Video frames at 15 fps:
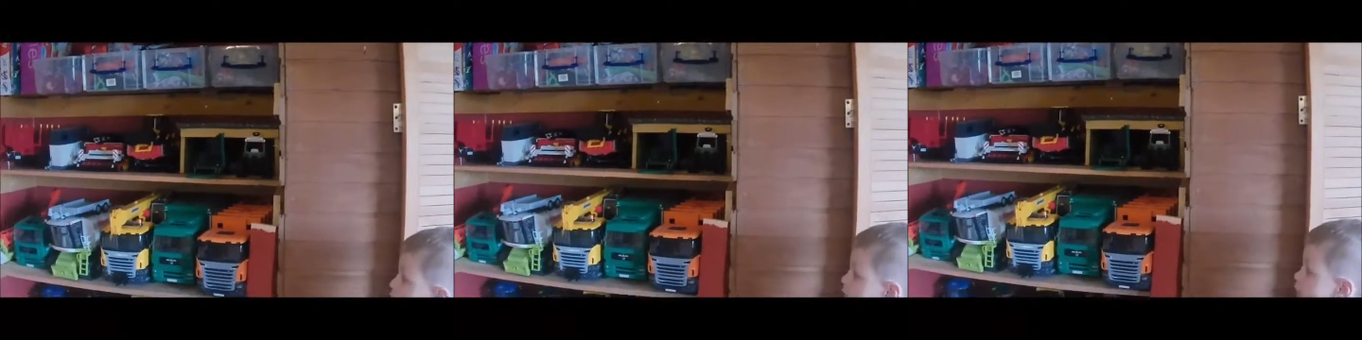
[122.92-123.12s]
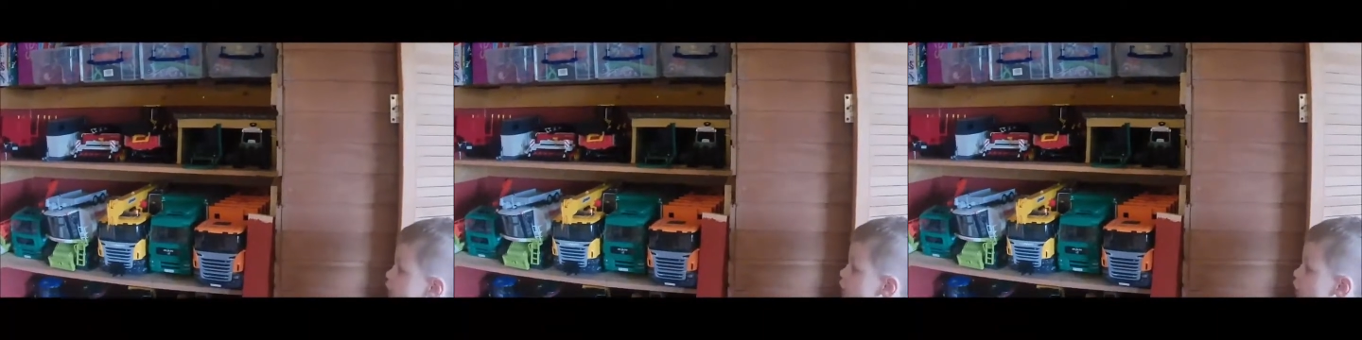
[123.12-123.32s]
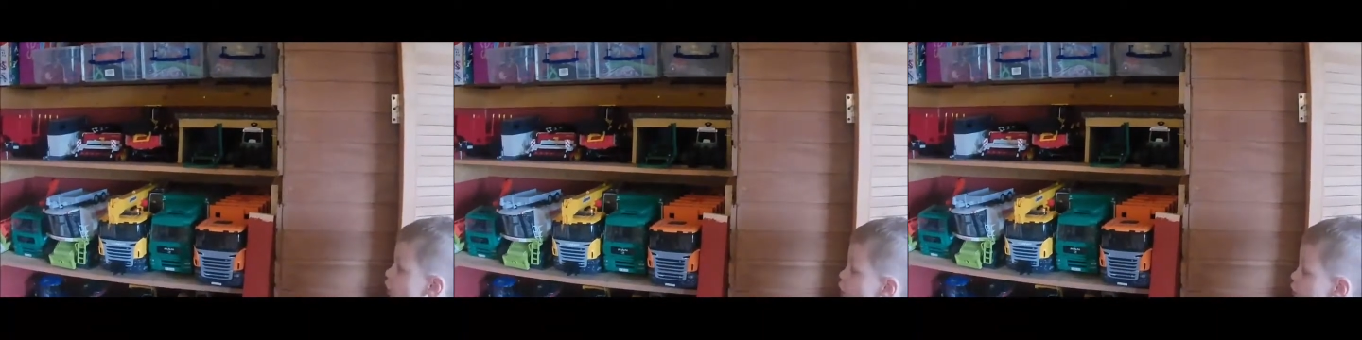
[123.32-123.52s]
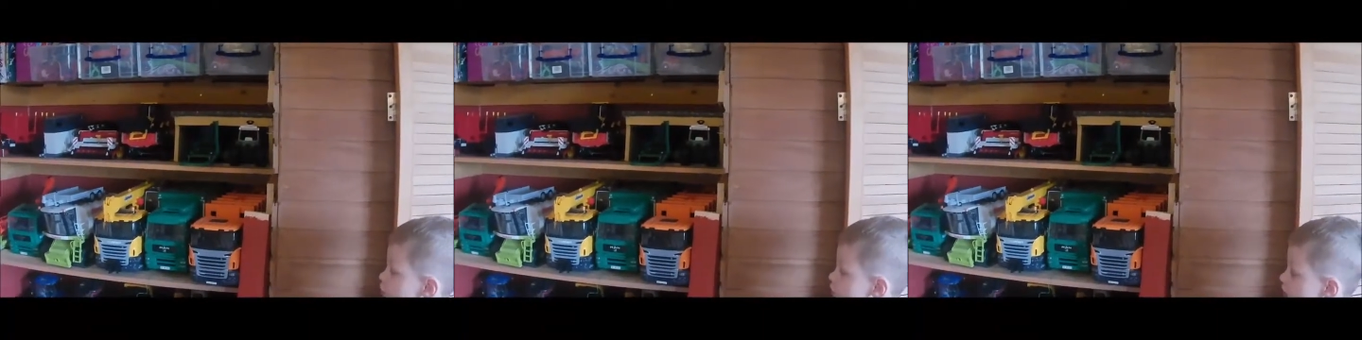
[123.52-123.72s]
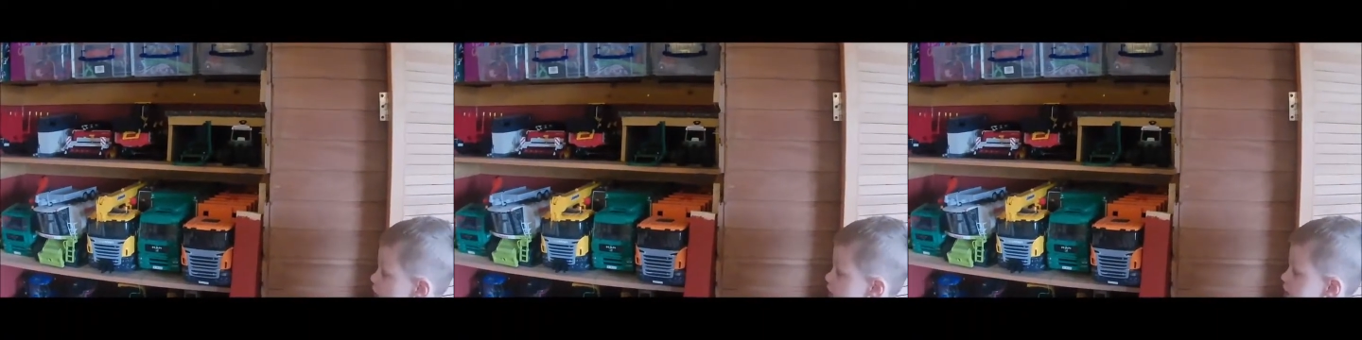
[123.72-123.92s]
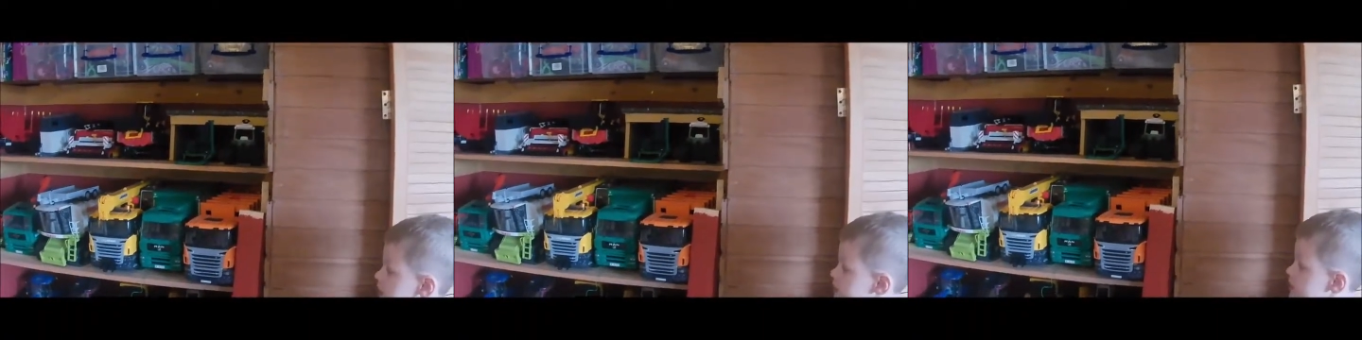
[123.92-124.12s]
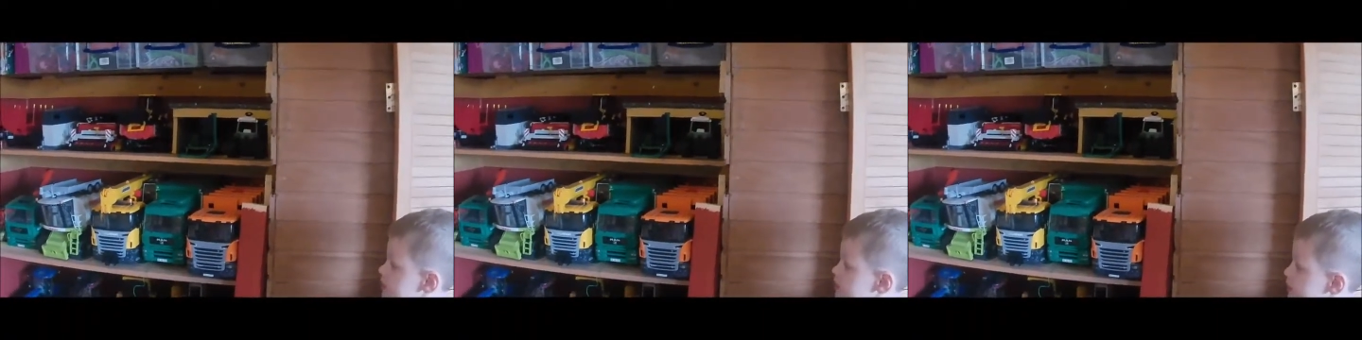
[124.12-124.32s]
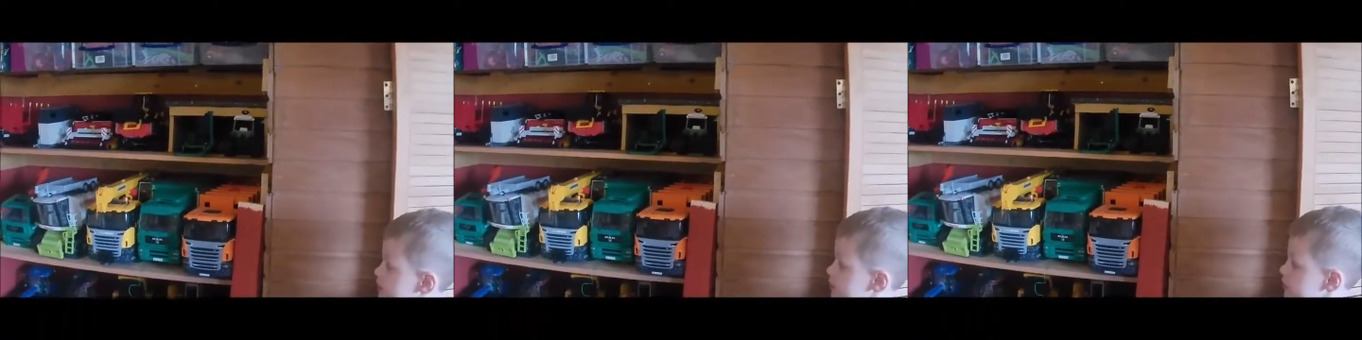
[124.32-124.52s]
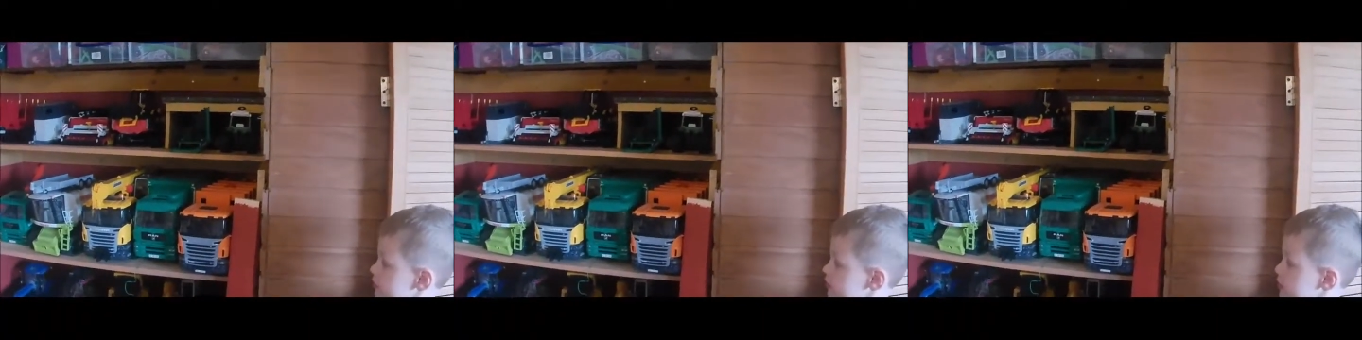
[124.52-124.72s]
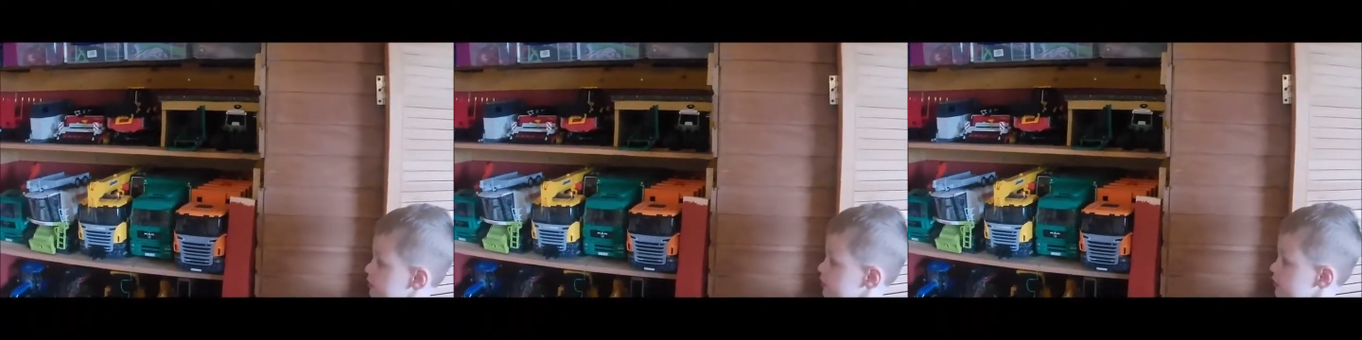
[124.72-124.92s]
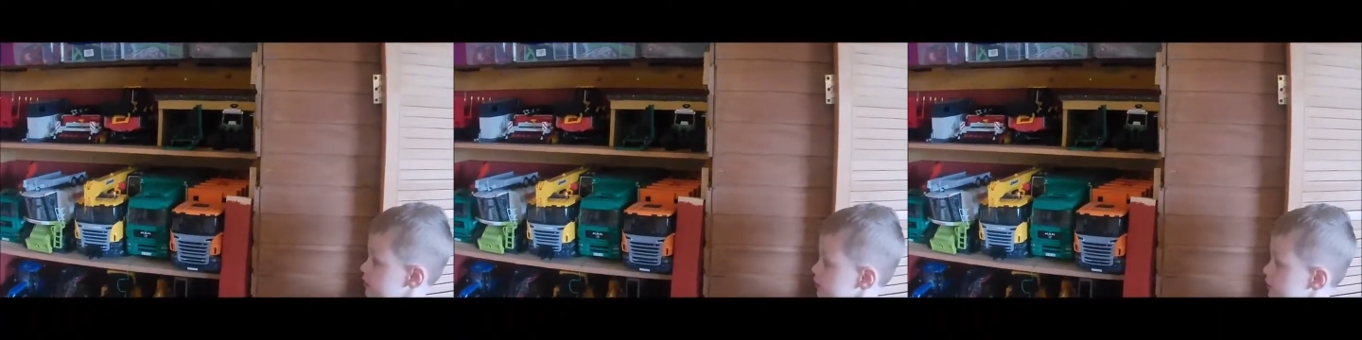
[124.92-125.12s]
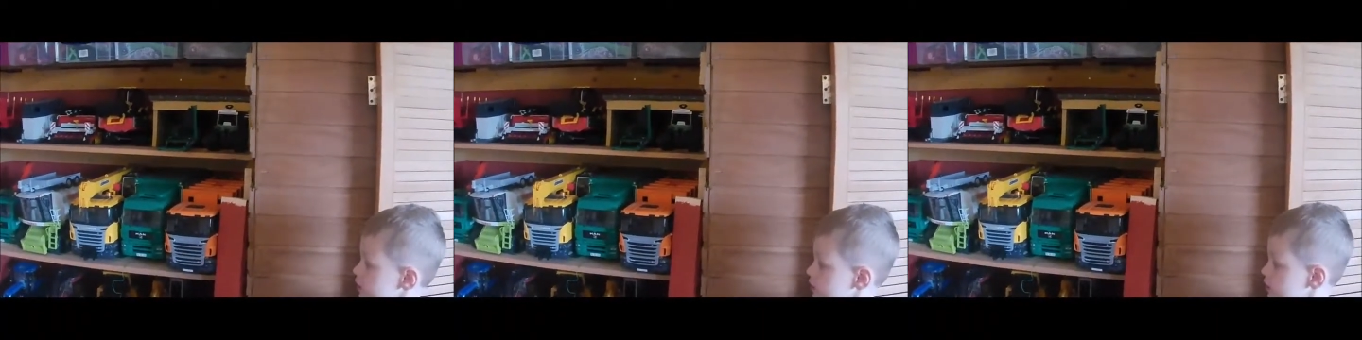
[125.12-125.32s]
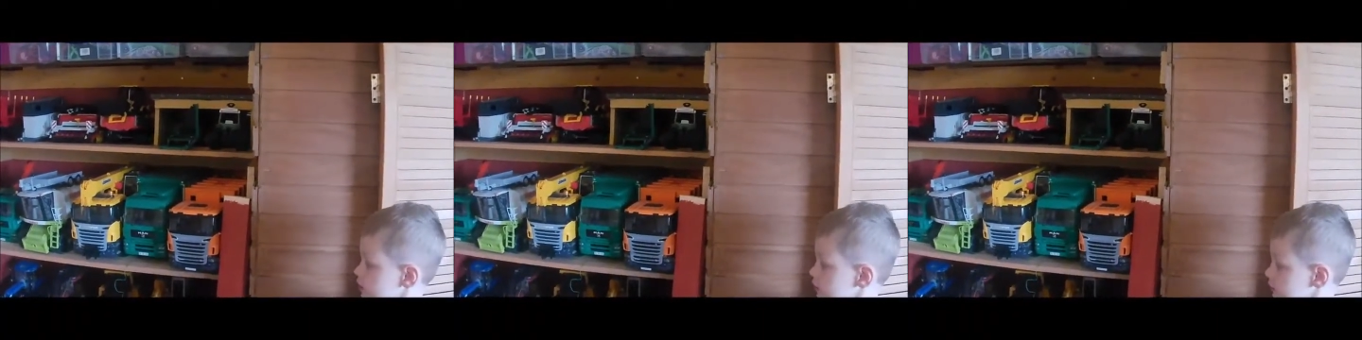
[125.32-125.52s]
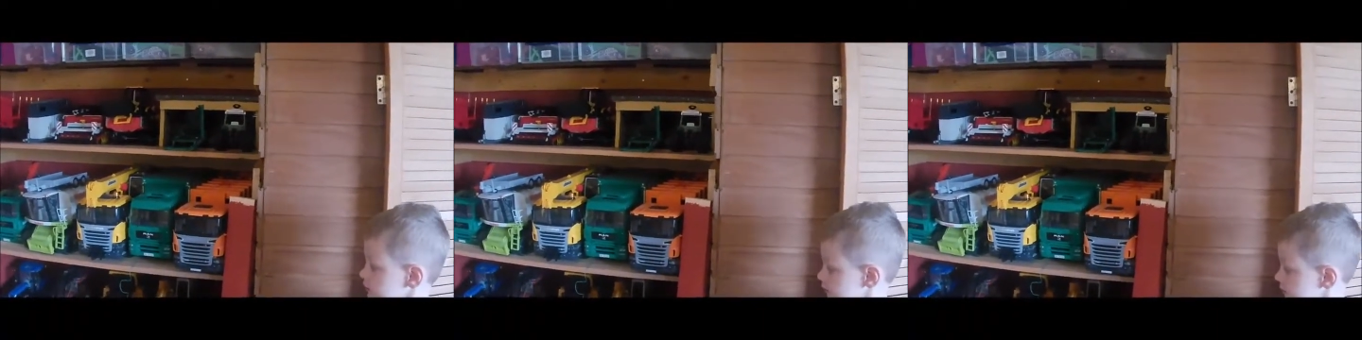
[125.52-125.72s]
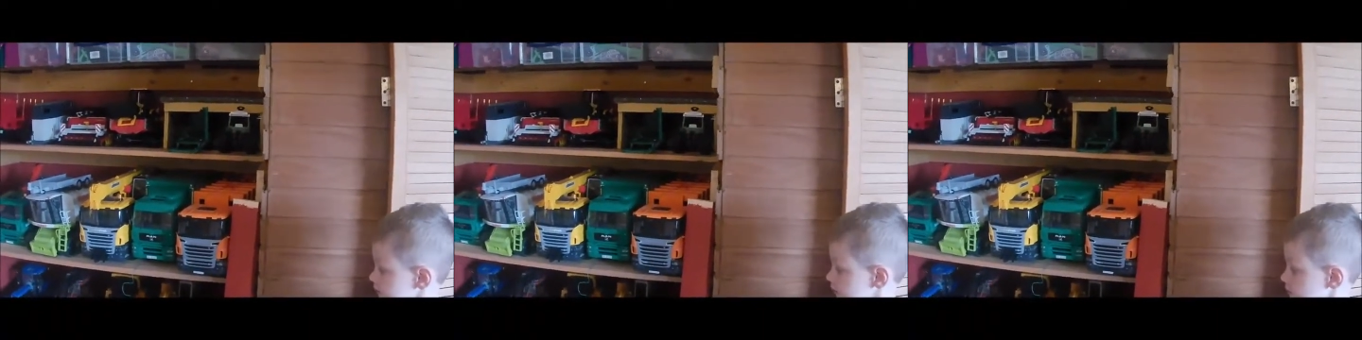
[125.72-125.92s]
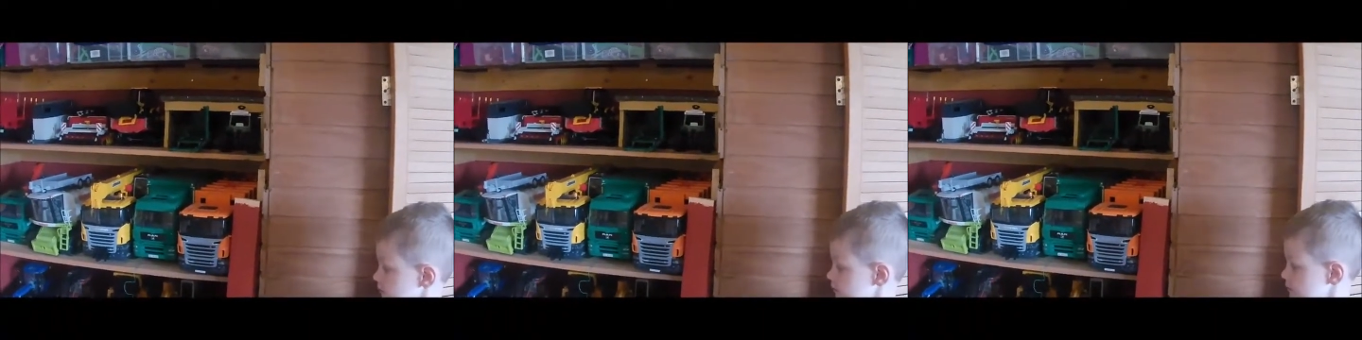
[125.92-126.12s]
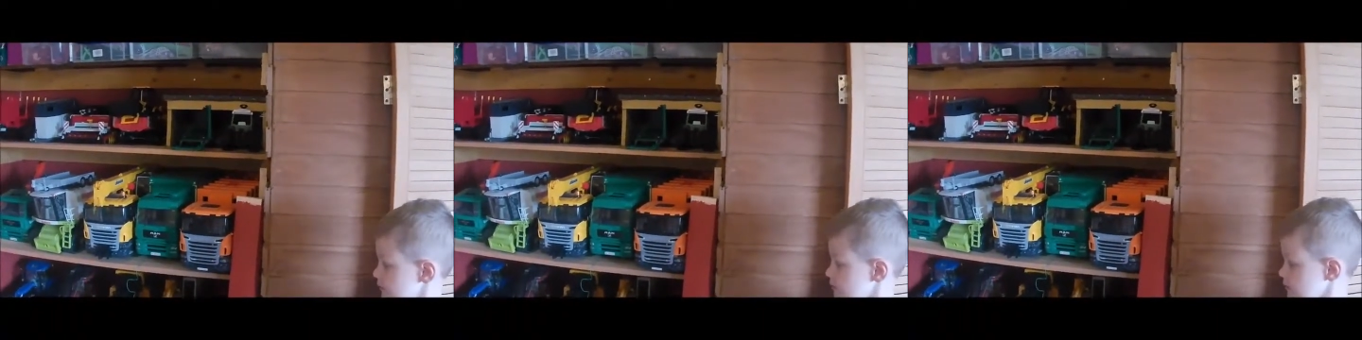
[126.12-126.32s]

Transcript: [unreadable: no face in view]